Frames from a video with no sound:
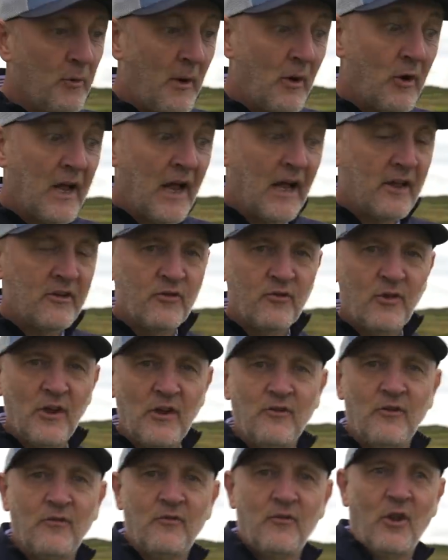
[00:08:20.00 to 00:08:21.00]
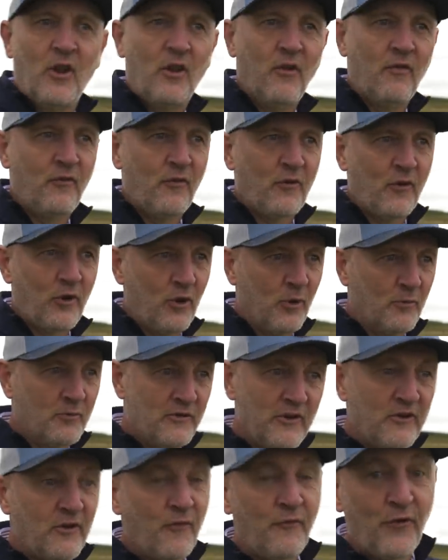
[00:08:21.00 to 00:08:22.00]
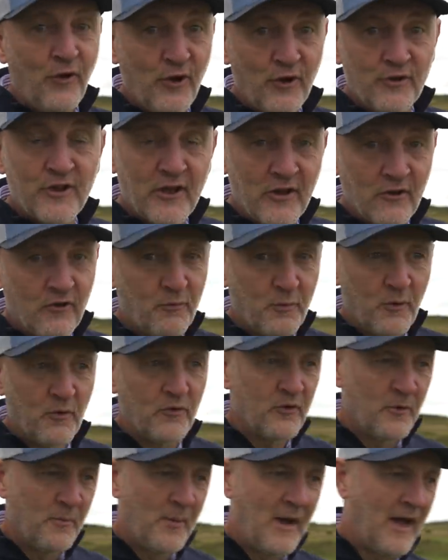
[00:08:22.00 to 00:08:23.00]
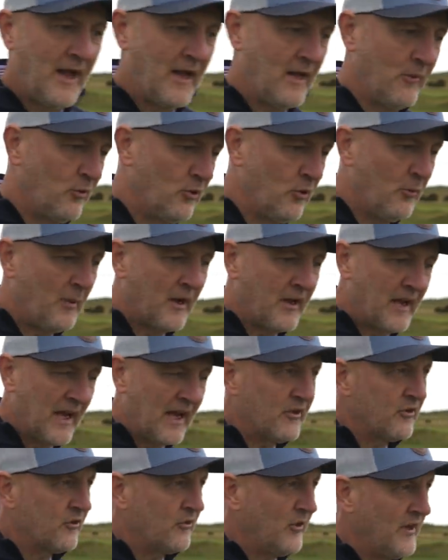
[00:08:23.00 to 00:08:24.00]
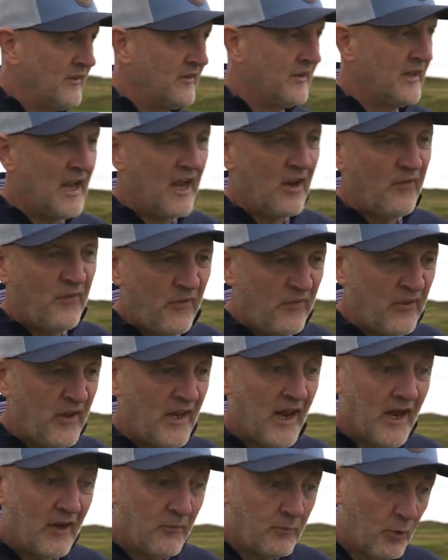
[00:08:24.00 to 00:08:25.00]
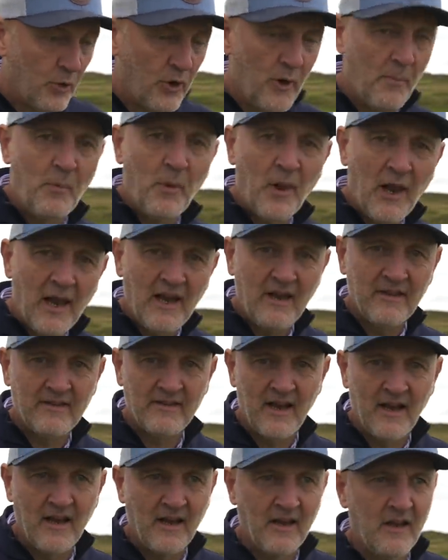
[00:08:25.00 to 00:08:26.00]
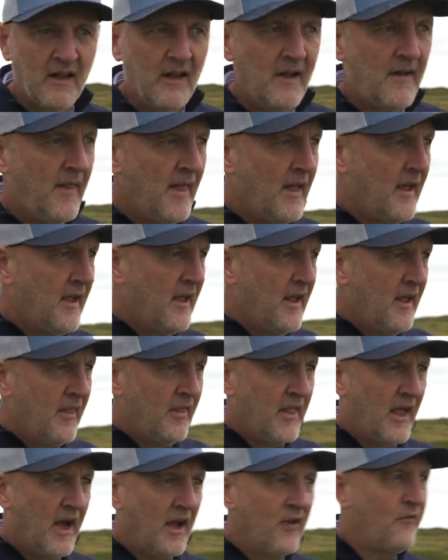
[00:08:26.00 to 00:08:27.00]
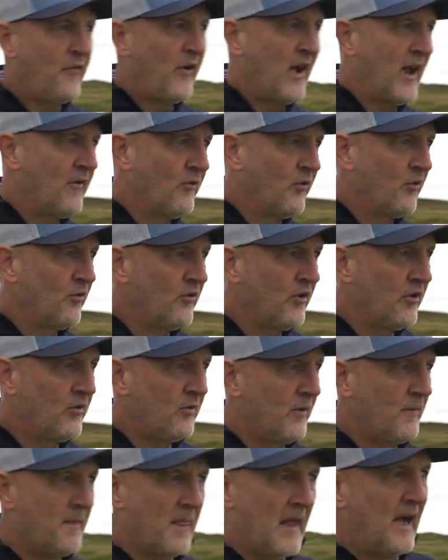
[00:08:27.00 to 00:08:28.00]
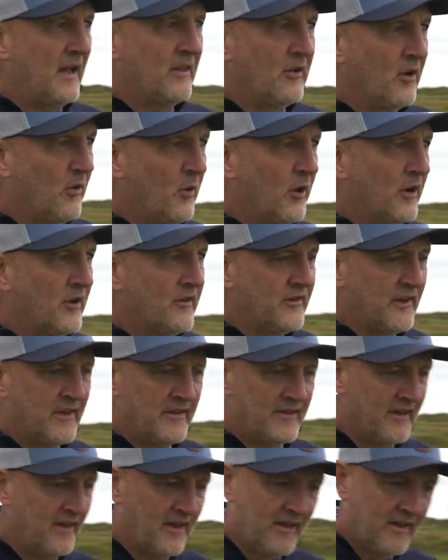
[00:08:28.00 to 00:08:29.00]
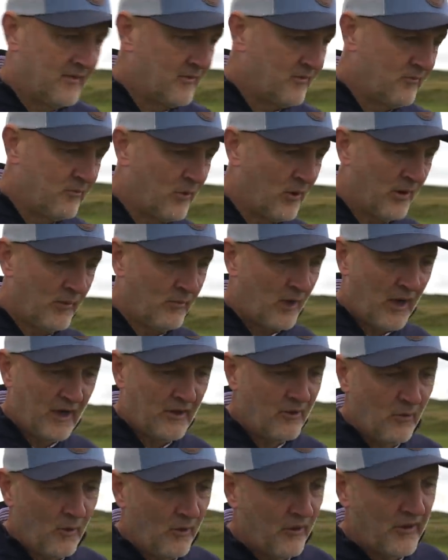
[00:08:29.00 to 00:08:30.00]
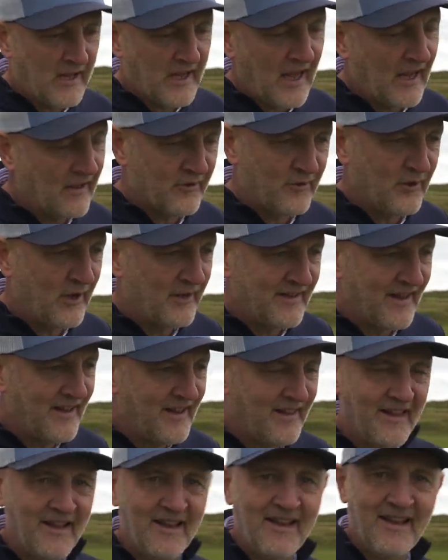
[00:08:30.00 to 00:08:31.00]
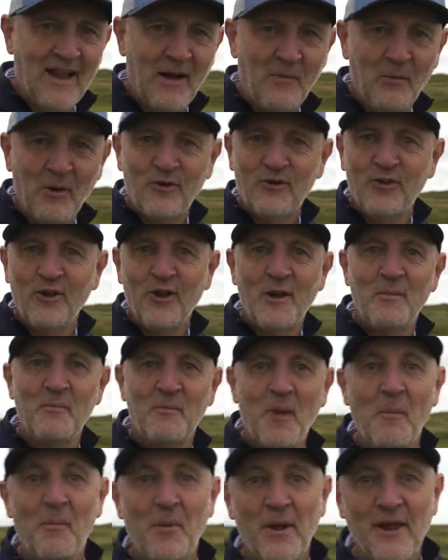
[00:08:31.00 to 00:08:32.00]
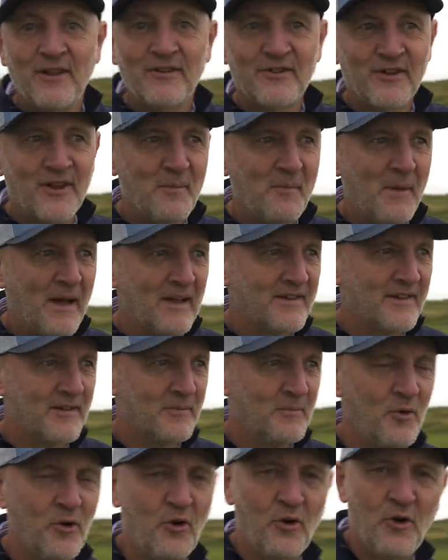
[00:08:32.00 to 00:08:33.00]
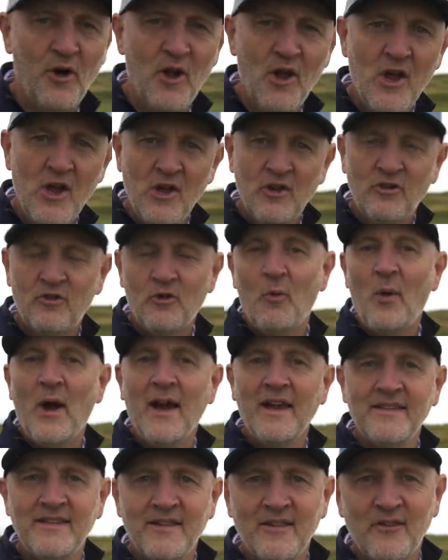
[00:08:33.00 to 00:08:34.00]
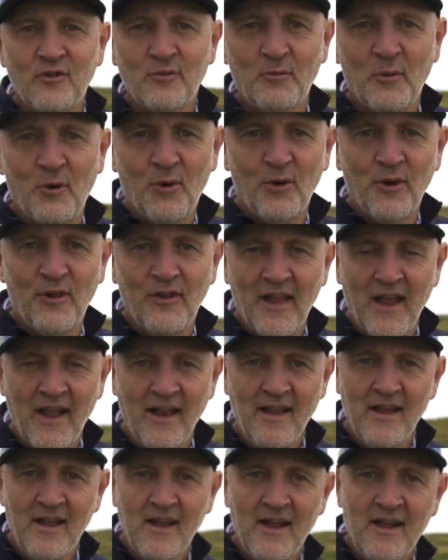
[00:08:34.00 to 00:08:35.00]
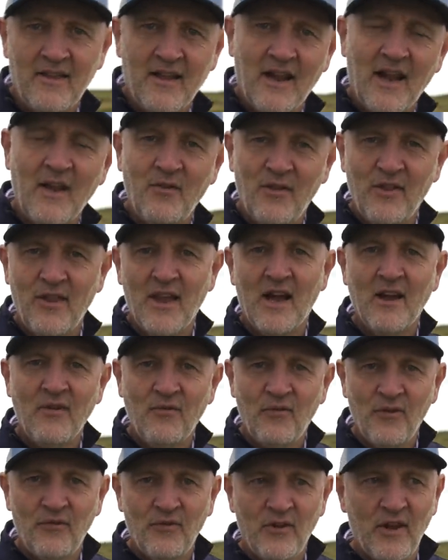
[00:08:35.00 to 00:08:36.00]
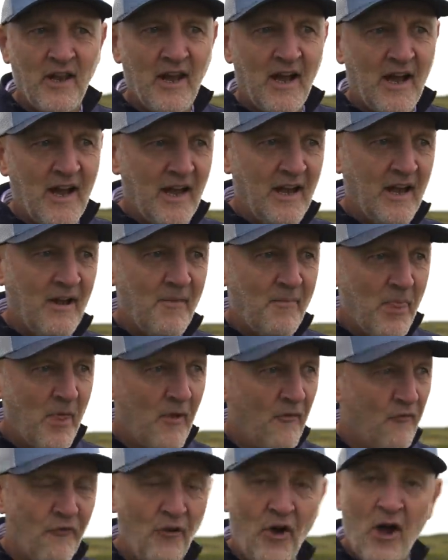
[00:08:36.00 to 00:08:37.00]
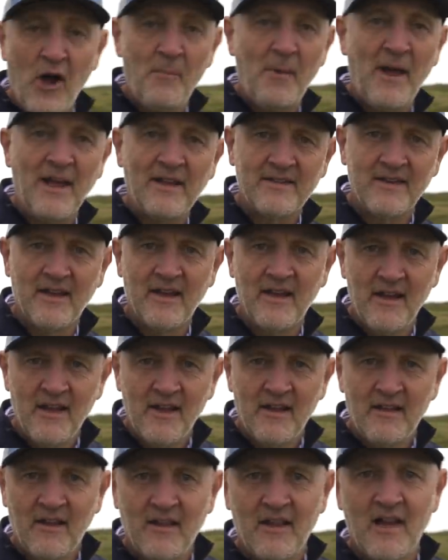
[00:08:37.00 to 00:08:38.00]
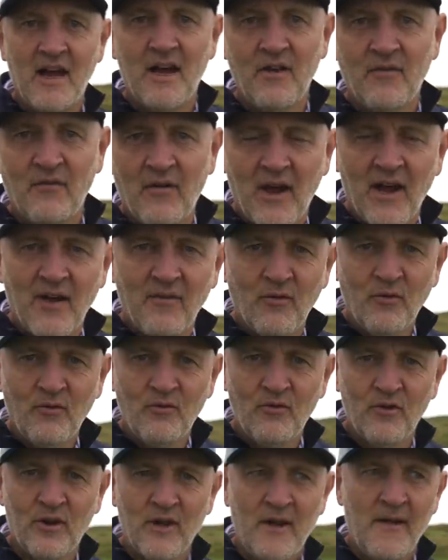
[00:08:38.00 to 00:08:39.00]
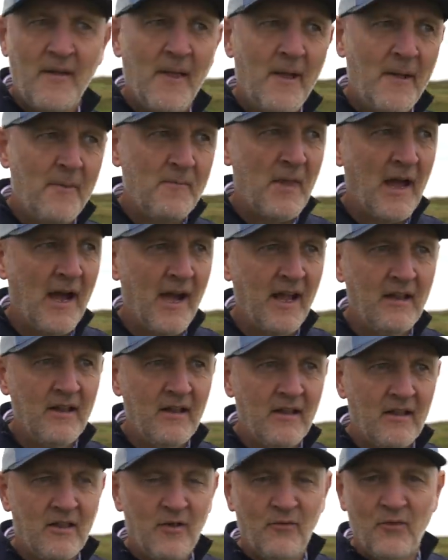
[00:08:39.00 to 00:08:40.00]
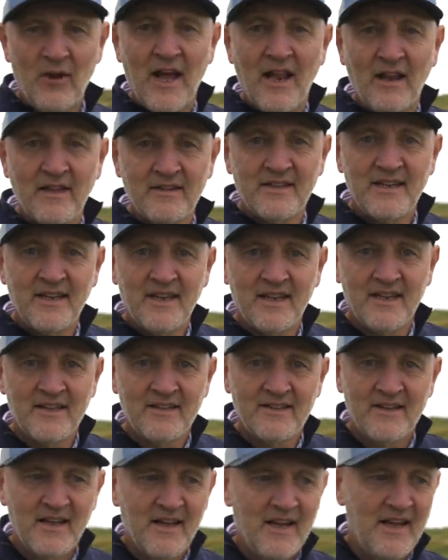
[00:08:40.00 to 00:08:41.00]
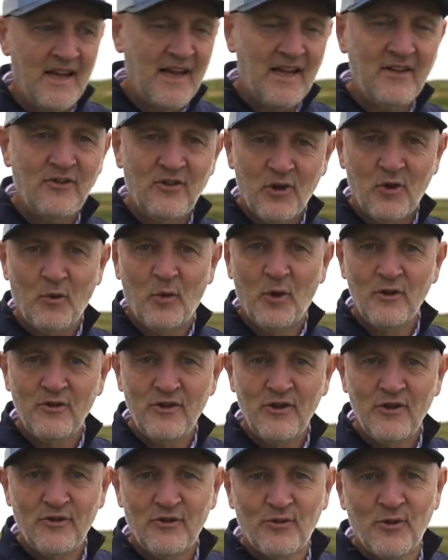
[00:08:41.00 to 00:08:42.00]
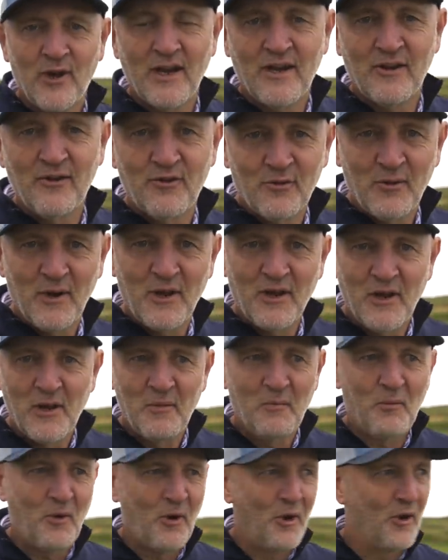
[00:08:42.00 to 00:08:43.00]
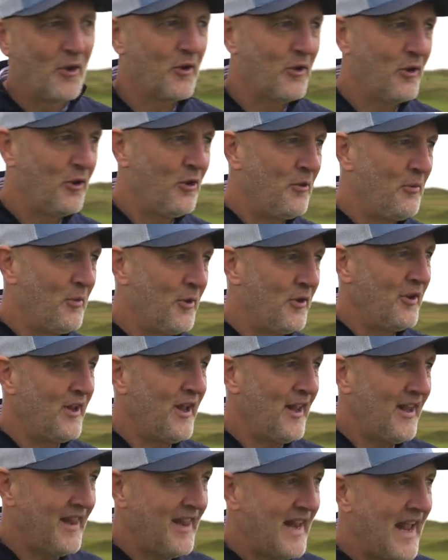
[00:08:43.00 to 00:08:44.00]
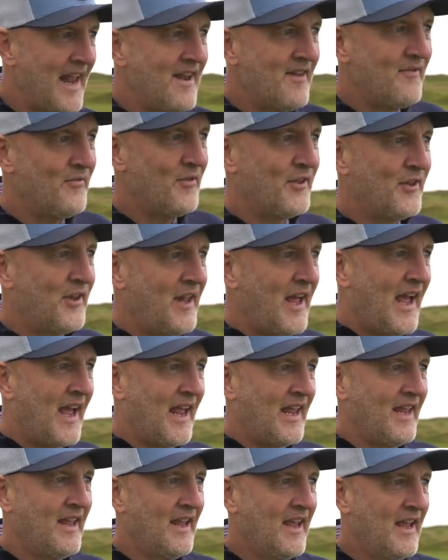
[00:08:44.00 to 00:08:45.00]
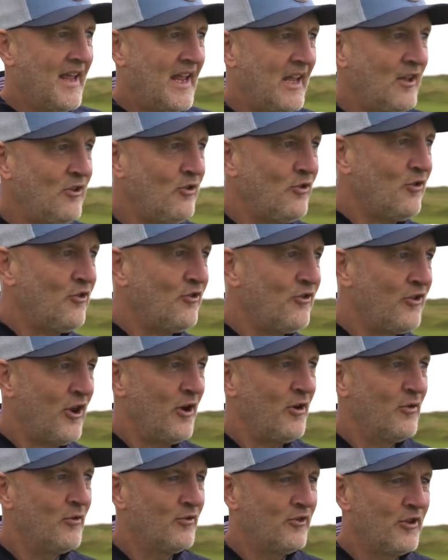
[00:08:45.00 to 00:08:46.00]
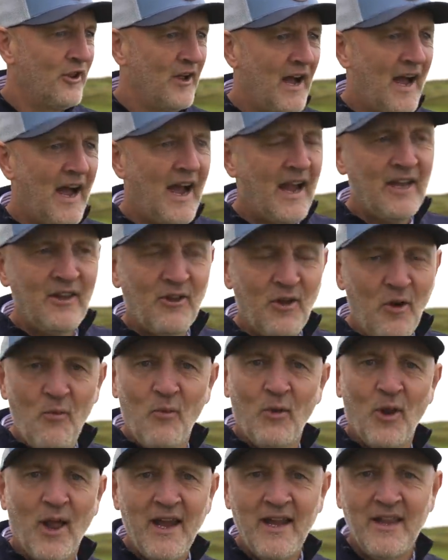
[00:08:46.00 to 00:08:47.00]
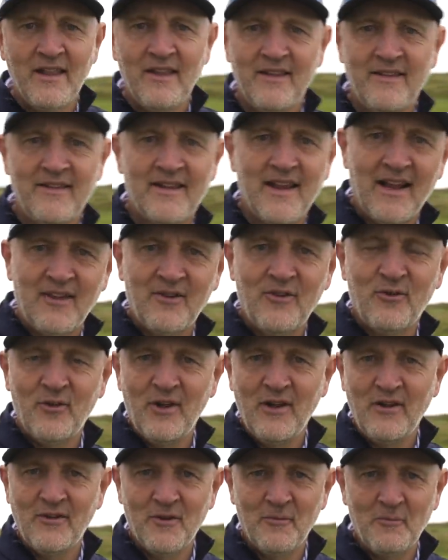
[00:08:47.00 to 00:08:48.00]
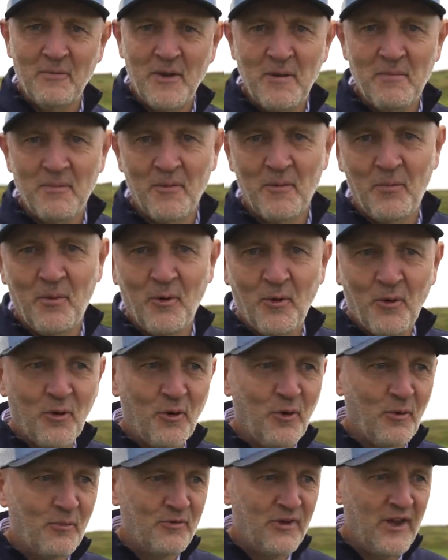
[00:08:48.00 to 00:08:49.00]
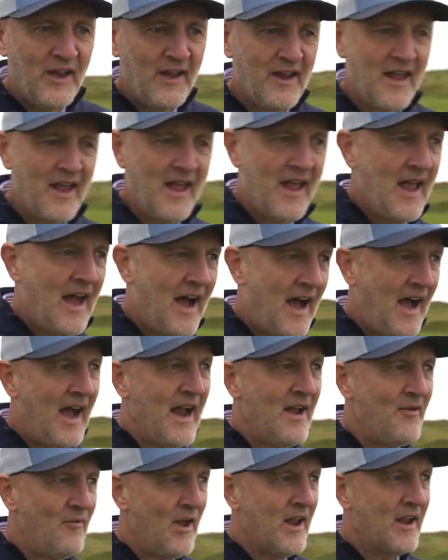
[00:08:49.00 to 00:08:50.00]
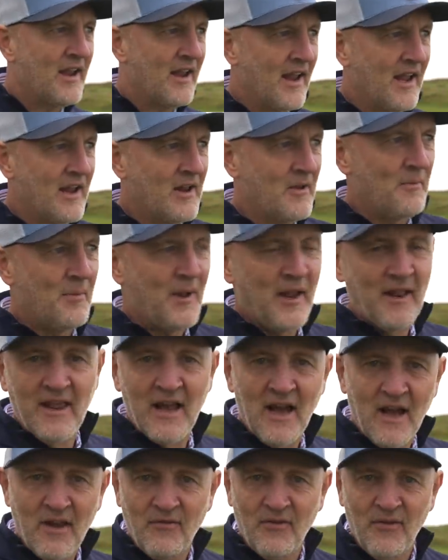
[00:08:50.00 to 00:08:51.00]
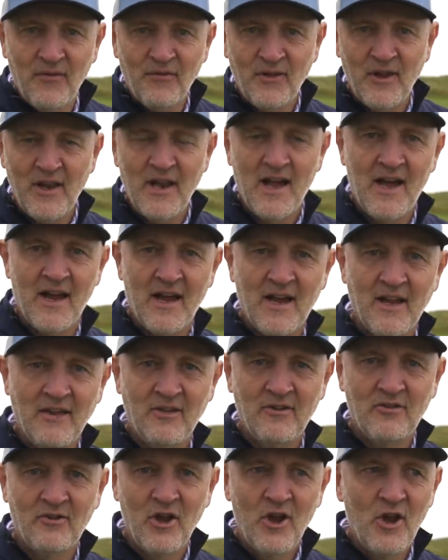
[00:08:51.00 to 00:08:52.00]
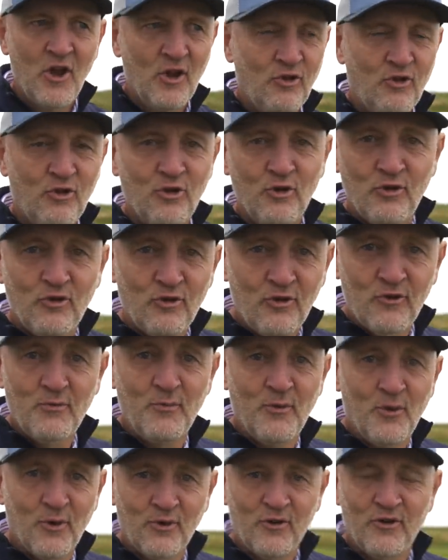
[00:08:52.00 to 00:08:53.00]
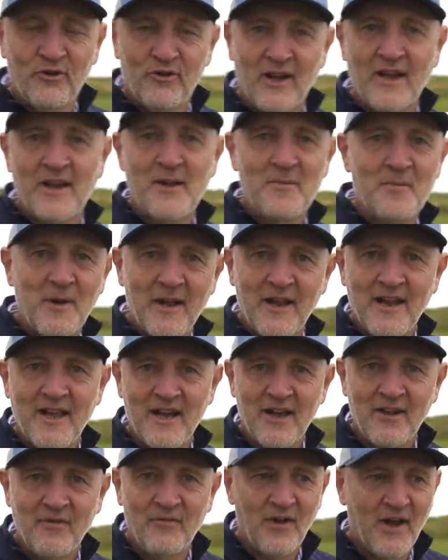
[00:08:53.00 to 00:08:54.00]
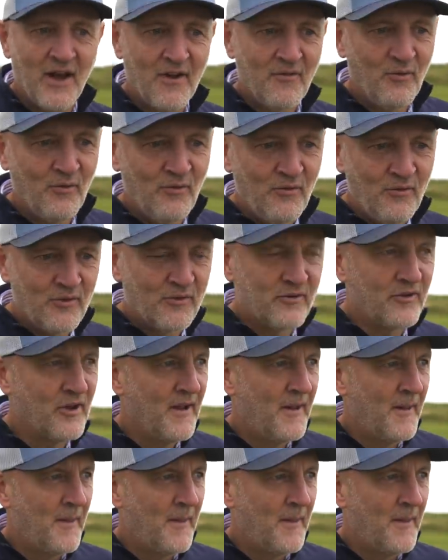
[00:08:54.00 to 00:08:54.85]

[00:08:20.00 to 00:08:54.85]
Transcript: about categories of golf clubs, this is the first thing that sprung to mind. We talk about categories and the I-59 is putting a player's iron. The I-500 I don't know what it sits in a, well, I don't know what they categorise anything in now, but it certainly appealed to the masses more. So why is it this morning then that I've hit the i59 far better than the i500? And the reality is, it's the quality of strike and swing that you put on the club and at the end of the day it just shows that I don't like this categories that people put clubs in. I reckon I can play the i59s just as much as I can play the i500s.